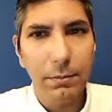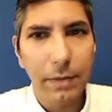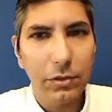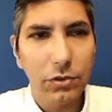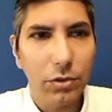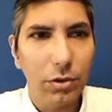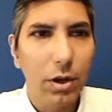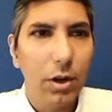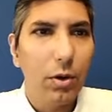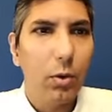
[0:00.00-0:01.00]
mixture.
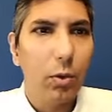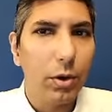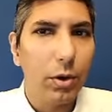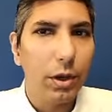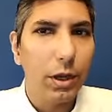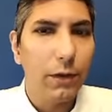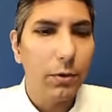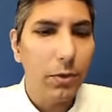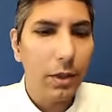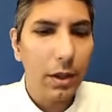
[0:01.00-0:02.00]
Or if
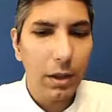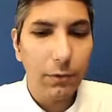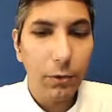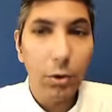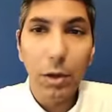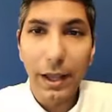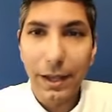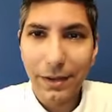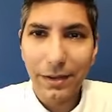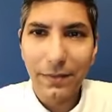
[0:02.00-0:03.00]
you think of
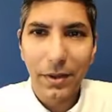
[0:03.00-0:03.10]
Kool-Aid